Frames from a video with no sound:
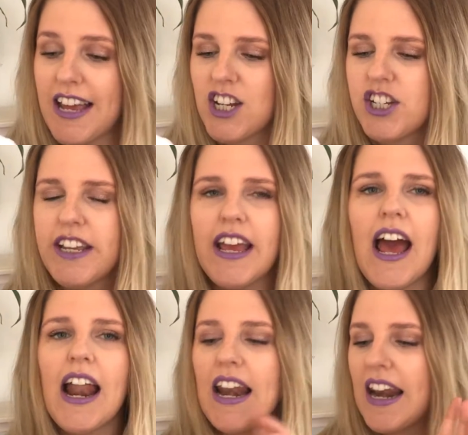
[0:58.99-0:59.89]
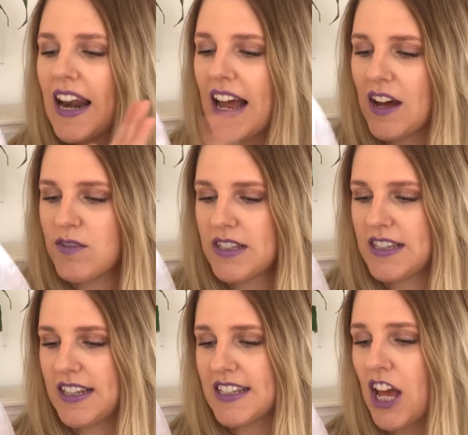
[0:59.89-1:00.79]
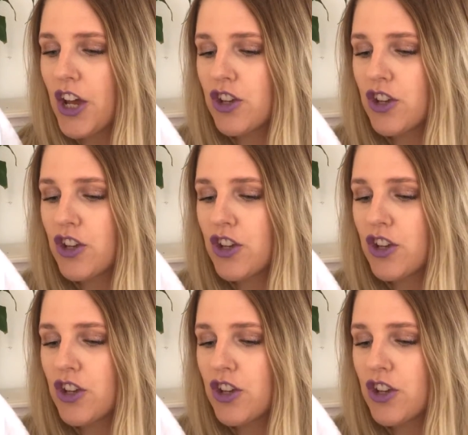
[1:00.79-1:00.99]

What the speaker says: and she loves this.